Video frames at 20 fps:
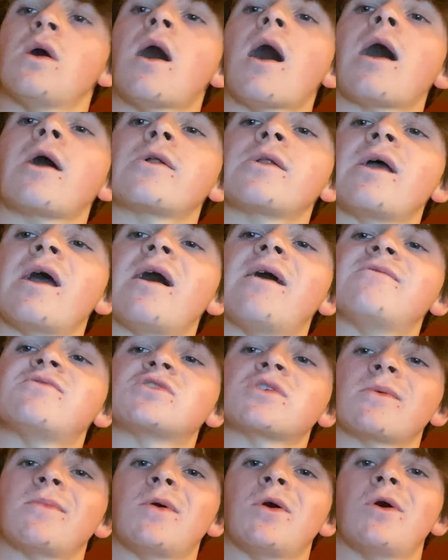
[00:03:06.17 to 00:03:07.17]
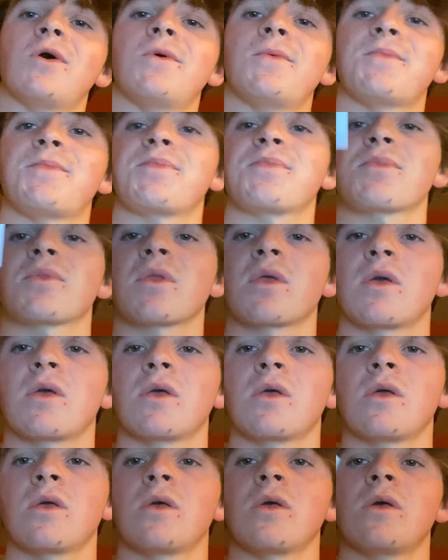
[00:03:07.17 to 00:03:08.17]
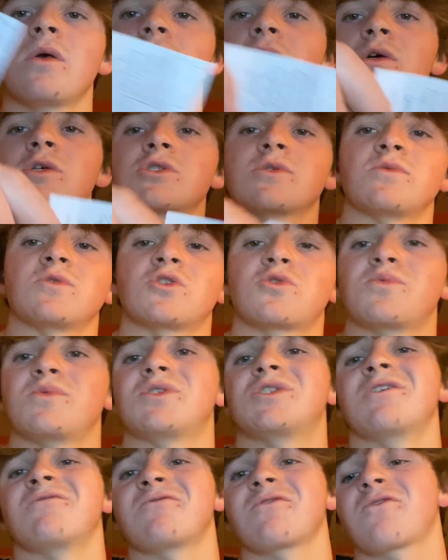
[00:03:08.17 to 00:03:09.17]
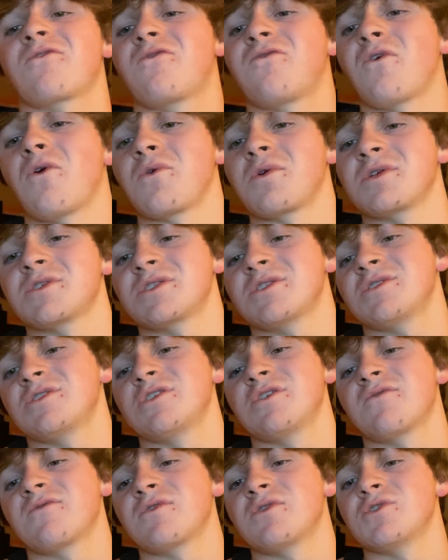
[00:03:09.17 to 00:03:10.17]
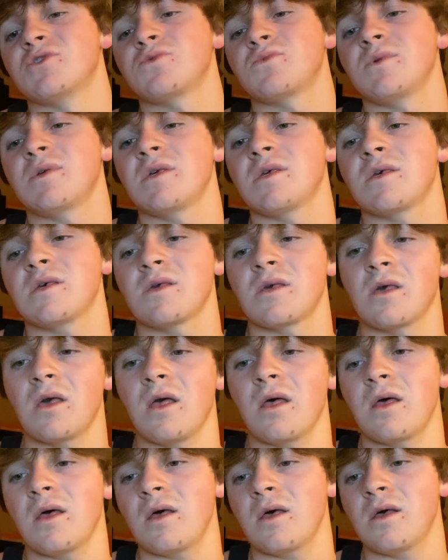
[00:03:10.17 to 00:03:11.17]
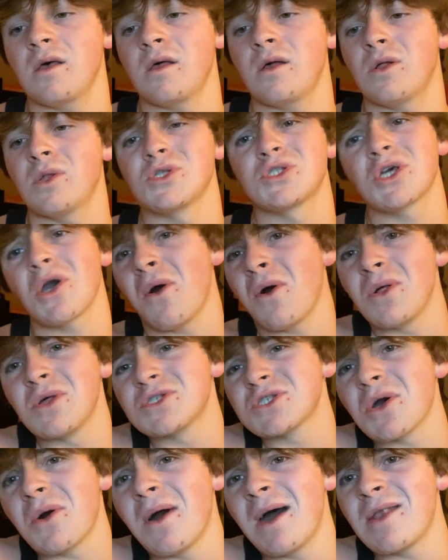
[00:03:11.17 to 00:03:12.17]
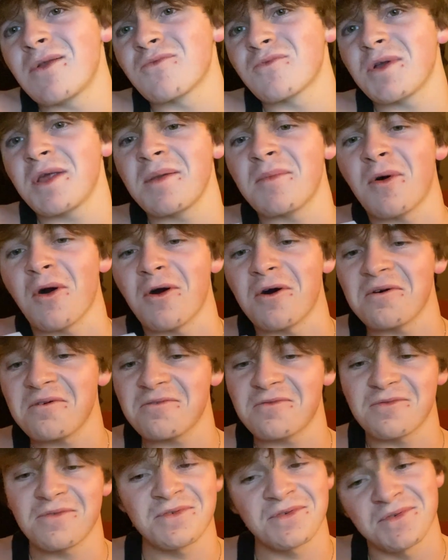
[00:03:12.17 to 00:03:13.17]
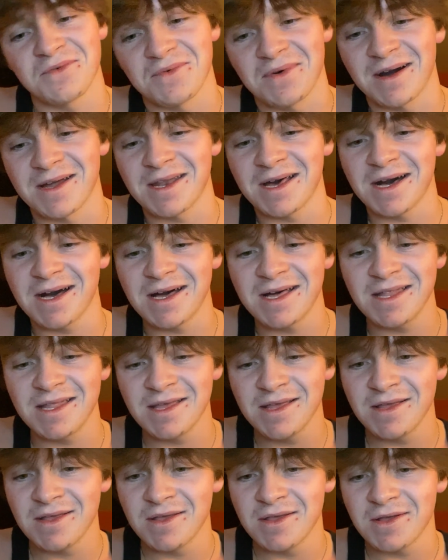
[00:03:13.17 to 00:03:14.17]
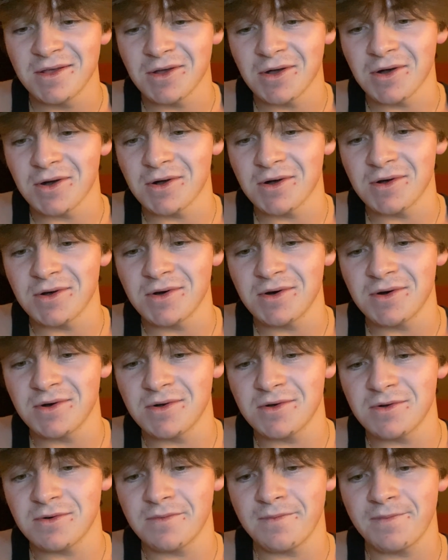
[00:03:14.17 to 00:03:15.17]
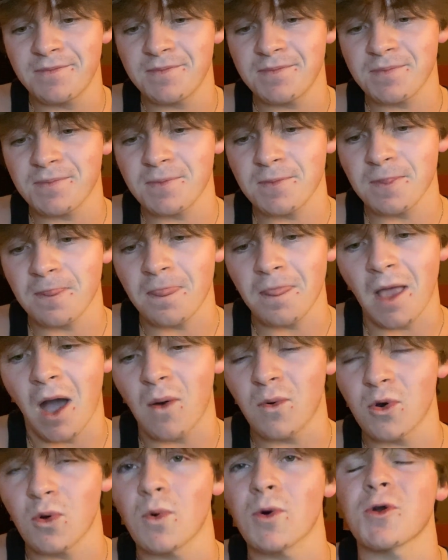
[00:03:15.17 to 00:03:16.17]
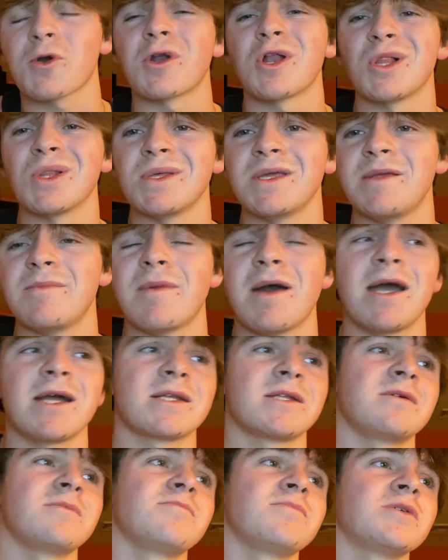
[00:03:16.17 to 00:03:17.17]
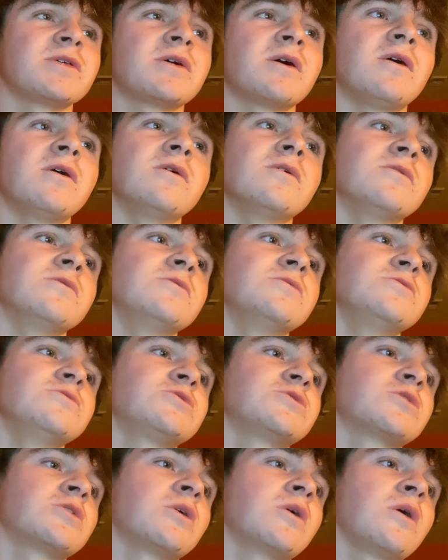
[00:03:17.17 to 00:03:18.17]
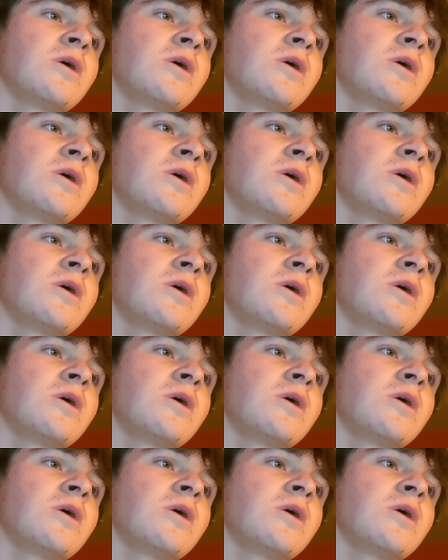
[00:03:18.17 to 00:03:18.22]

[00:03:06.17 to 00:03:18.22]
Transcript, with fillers: I already have some uh, some specific focuses for this week. Uh, let's go. Let's go ahead and read them off. Why not? Um, I want to work on a lead magnet because